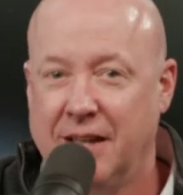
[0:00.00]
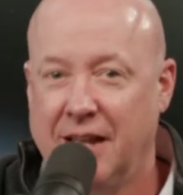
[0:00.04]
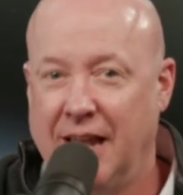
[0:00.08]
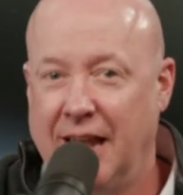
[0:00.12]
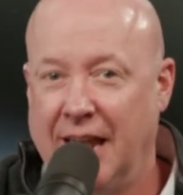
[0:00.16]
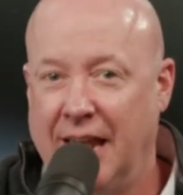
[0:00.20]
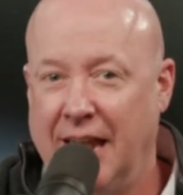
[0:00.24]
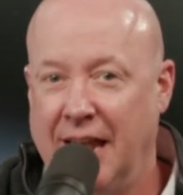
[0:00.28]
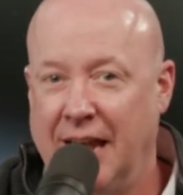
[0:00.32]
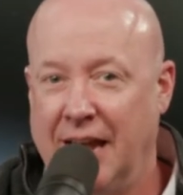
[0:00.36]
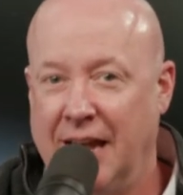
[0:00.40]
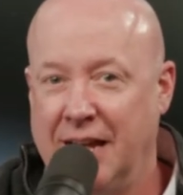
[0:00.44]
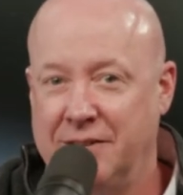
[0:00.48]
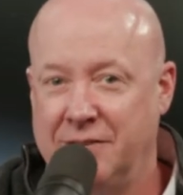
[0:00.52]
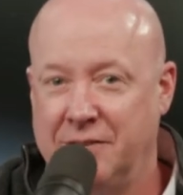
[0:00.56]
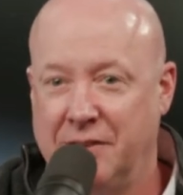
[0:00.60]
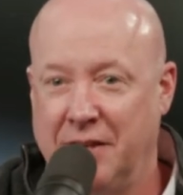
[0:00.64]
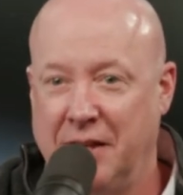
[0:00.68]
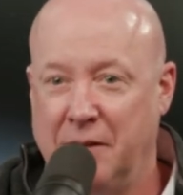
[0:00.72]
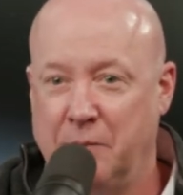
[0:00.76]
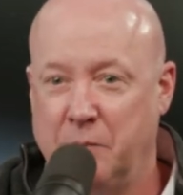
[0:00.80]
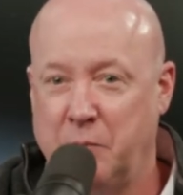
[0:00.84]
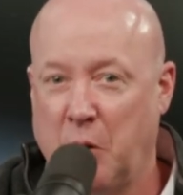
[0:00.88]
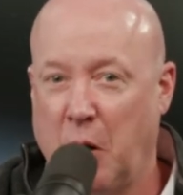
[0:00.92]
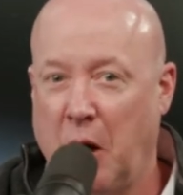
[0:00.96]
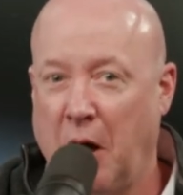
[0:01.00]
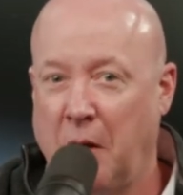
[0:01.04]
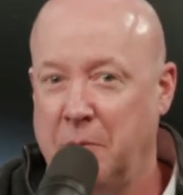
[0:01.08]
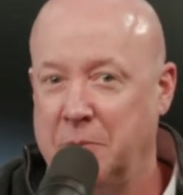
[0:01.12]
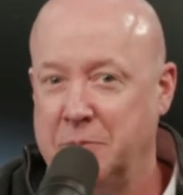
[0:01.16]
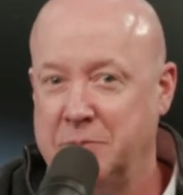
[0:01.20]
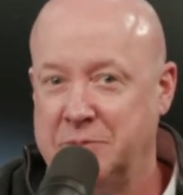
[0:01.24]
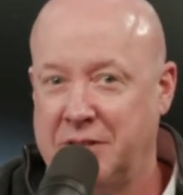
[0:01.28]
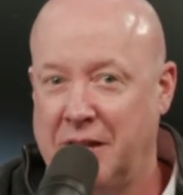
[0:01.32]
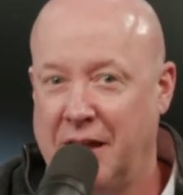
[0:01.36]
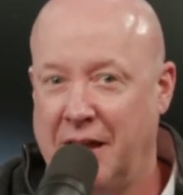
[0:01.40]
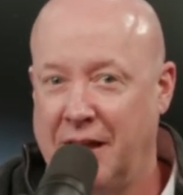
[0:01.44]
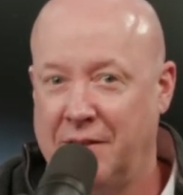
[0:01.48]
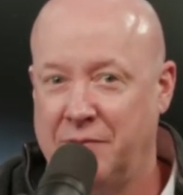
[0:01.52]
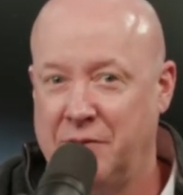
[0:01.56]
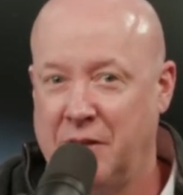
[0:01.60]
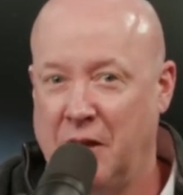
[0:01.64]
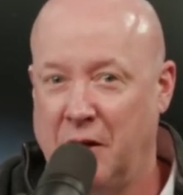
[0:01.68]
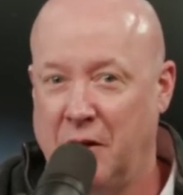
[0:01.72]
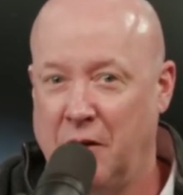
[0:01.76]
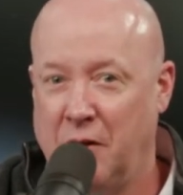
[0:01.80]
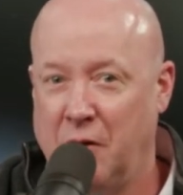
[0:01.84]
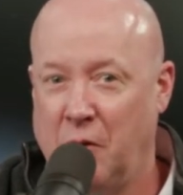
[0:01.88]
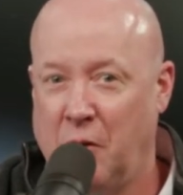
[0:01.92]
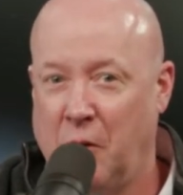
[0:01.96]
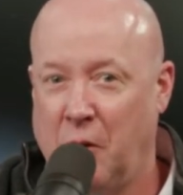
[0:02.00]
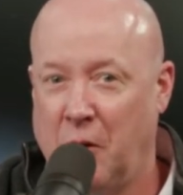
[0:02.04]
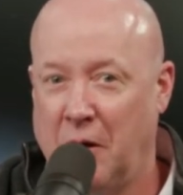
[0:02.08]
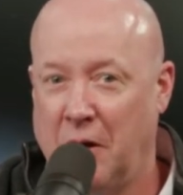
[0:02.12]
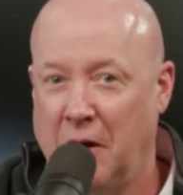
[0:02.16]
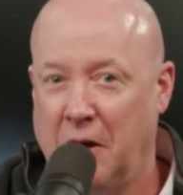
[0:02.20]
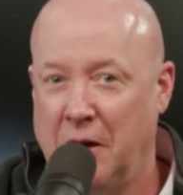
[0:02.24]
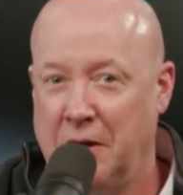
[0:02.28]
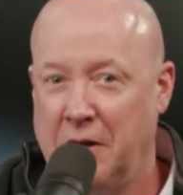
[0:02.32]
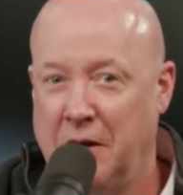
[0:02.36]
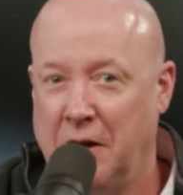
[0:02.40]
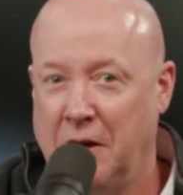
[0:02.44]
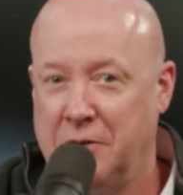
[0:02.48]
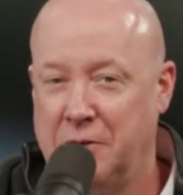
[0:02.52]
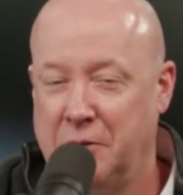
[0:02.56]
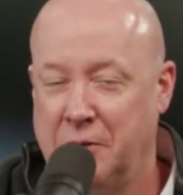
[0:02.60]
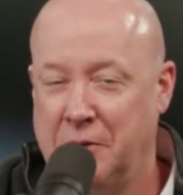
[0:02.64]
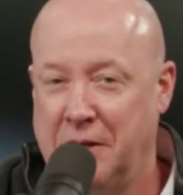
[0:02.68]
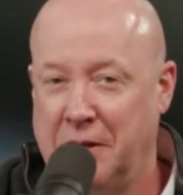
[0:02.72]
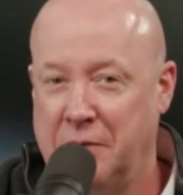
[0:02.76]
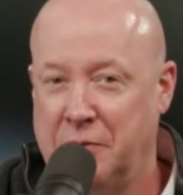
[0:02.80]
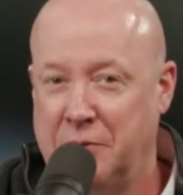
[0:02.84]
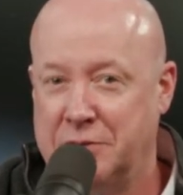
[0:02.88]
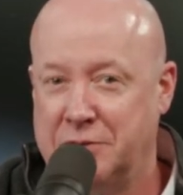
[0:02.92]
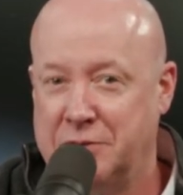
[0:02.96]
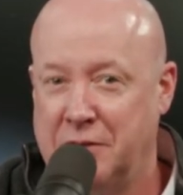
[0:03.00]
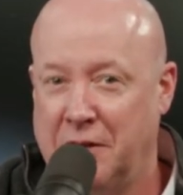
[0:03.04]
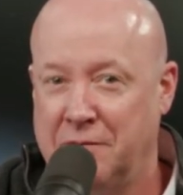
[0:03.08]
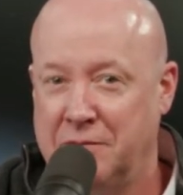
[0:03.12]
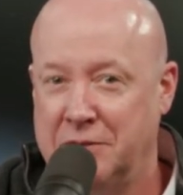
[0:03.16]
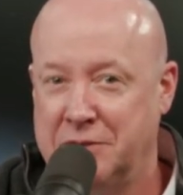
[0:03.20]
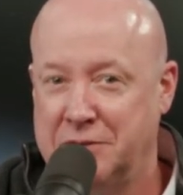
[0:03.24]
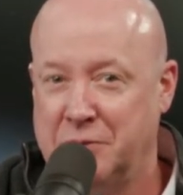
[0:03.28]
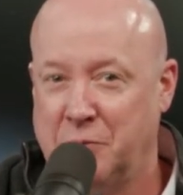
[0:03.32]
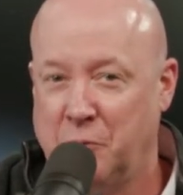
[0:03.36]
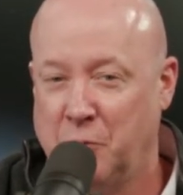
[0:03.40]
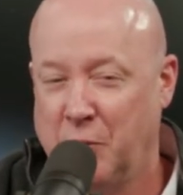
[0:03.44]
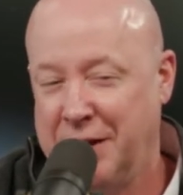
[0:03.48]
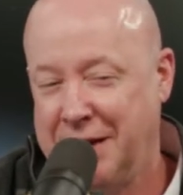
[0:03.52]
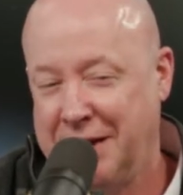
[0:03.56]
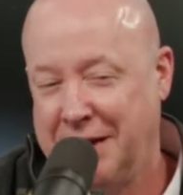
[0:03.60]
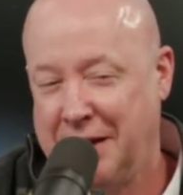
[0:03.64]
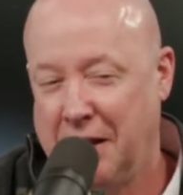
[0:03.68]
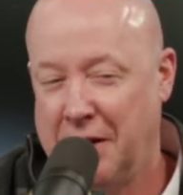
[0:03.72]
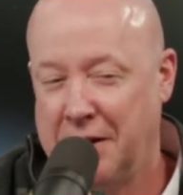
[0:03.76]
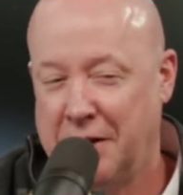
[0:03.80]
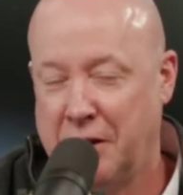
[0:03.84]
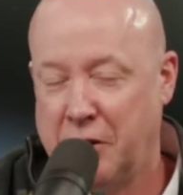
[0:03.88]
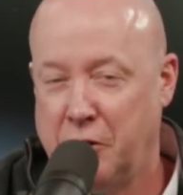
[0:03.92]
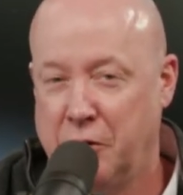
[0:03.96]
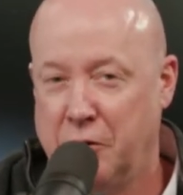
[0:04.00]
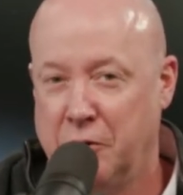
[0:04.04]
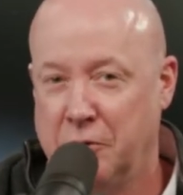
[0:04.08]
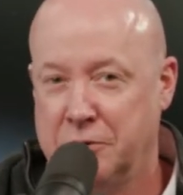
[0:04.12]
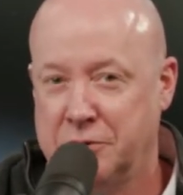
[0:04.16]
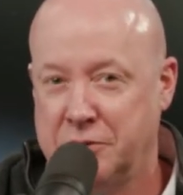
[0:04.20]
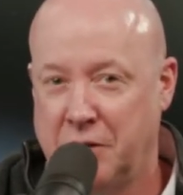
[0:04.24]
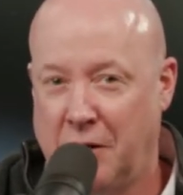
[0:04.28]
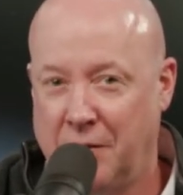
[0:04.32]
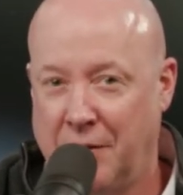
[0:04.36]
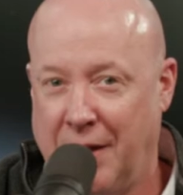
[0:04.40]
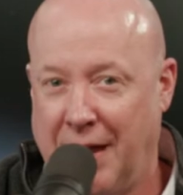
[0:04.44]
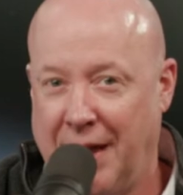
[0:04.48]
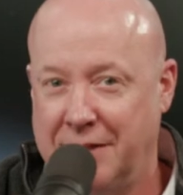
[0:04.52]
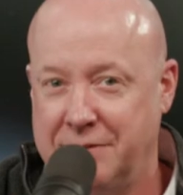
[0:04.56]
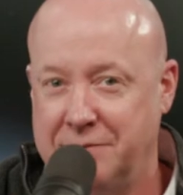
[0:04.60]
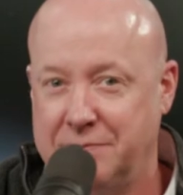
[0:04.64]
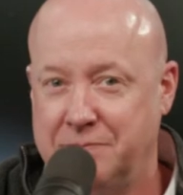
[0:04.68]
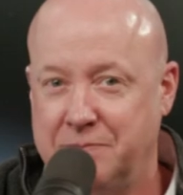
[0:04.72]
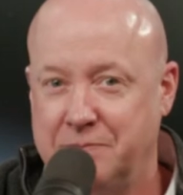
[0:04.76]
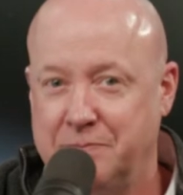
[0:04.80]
and and problems that the, are uh, underneath the surface. Winning kind of cures all that.